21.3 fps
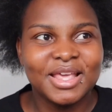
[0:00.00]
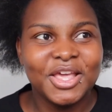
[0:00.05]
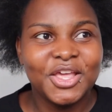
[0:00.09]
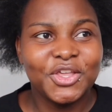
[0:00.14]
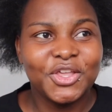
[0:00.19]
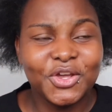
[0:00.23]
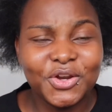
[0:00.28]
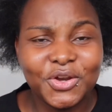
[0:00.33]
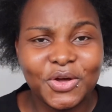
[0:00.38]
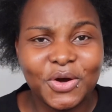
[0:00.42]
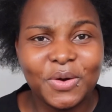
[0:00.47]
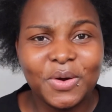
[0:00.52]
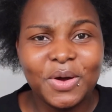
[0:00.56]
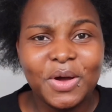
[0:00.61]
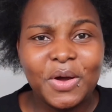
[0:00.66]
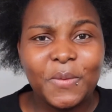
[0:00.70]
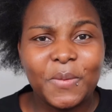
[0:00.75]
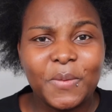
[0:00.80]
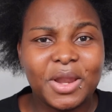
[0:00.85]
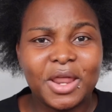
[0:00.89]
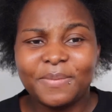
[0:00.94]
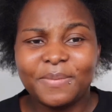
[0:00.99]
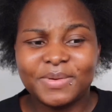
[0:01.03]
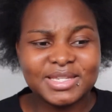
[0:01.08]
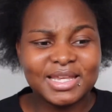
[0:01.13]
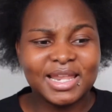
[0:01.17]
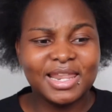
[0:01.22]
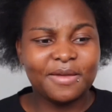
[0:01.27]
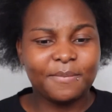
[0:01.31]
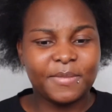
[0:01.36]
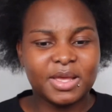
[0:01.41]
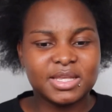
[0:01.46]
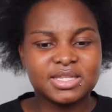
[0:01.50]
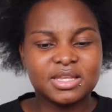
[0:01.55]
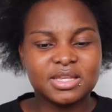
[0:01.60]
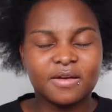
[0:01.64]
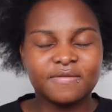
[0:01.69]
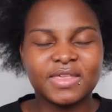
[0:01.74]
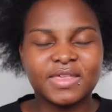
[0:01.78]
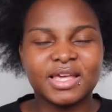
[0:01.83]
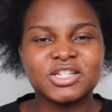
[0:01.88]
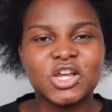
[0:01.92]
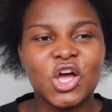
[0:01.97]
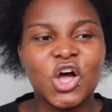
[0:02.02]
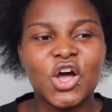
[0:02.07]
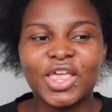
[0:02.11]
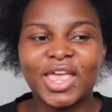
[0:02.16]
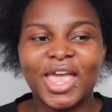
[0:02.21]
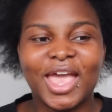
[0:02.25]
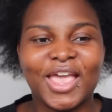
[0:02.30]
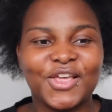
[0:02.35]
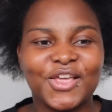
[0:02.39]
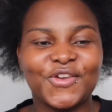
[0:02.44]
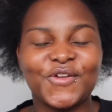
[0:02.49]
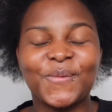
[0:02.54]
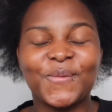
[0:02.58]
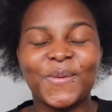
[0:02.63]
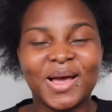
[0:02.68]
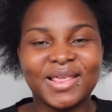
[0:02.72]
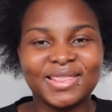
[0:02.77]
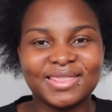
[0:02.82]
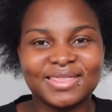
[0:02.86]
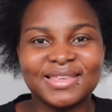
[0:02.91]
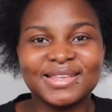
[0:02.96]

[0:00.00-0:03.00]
When I be telling myself that, okay, you know what,